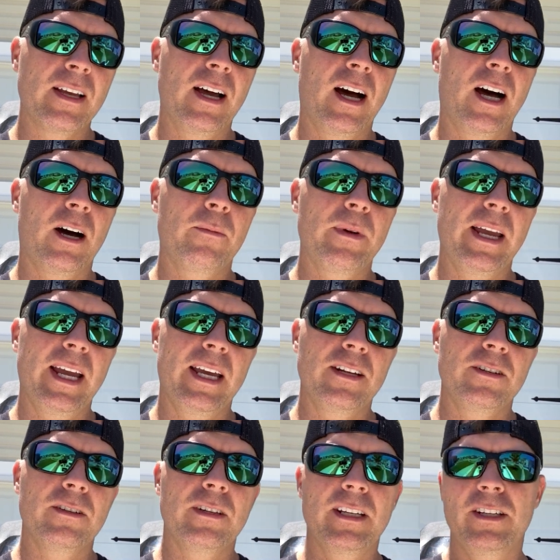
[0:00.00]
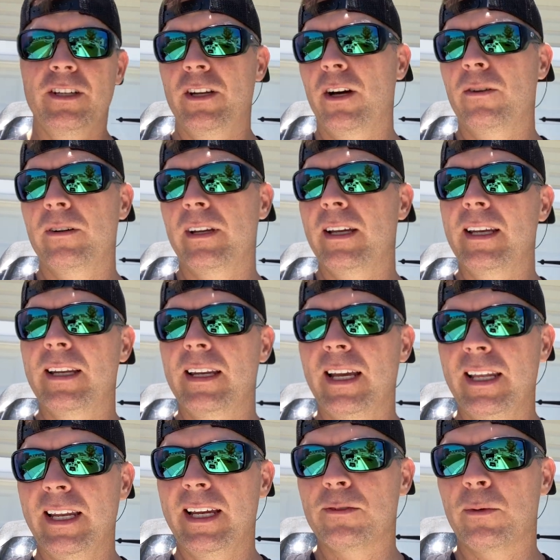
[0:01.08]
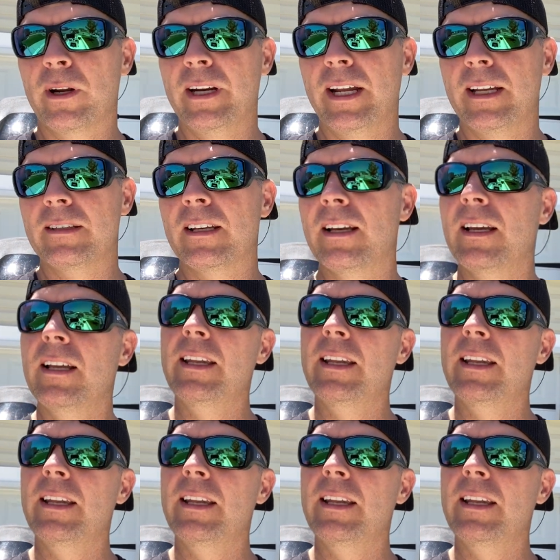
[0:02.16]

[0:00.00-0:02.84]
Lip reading: And you know, it is what it is.